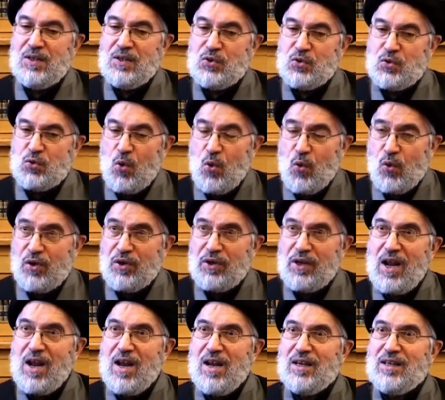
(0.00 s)
so
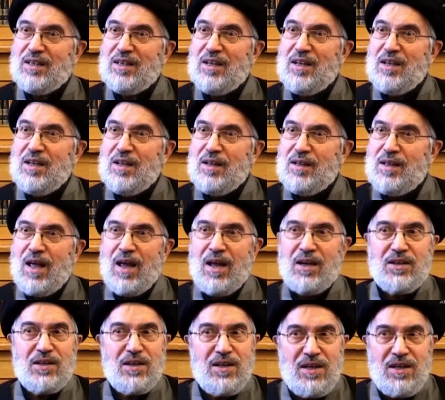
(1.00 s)
great
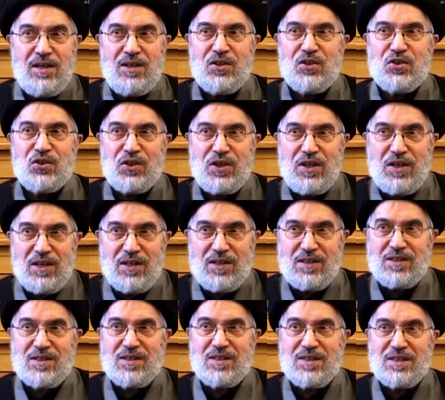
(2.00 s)
that he
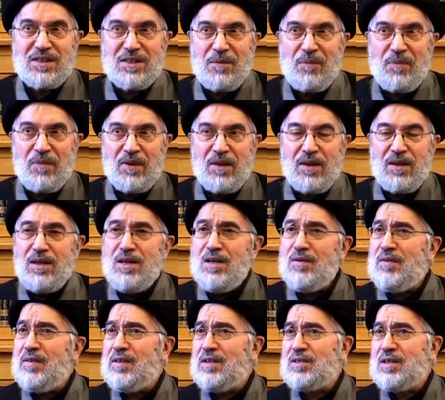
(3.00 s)
treats
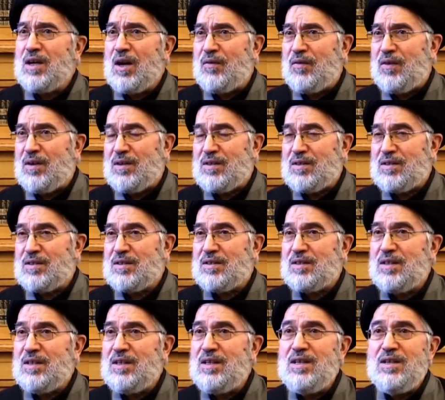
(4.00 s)
even the servants,
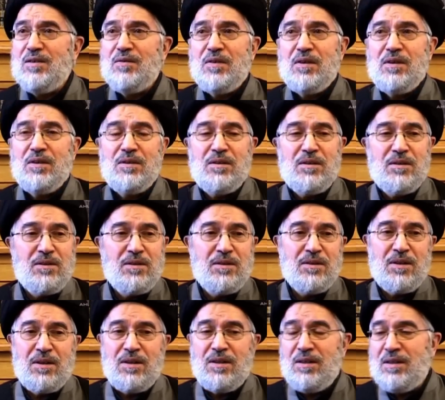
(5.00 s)

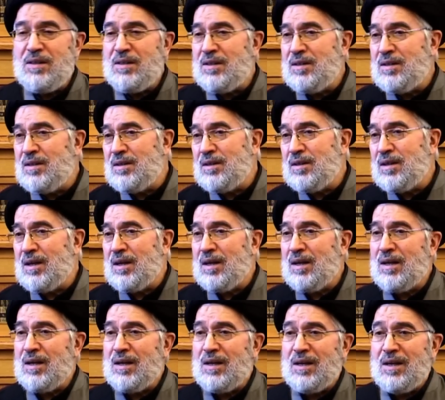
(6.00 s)
even the
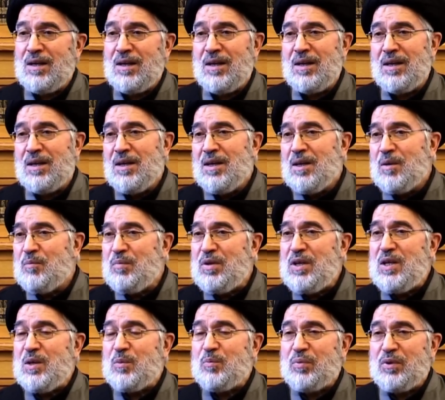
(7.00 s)

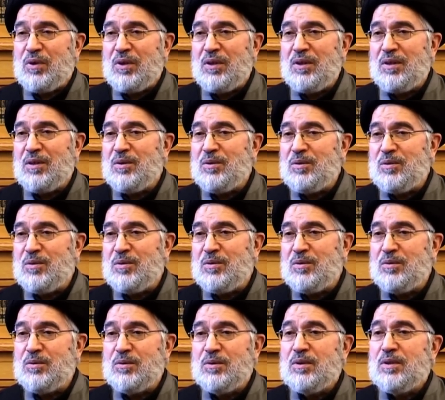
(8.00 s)
people
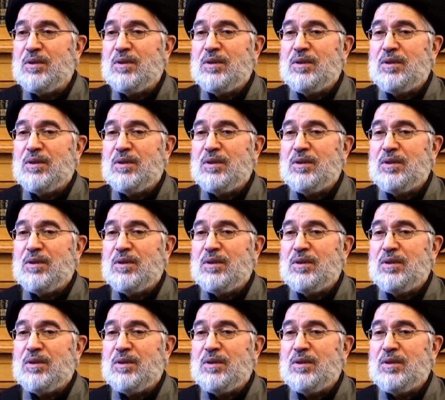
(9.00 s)
who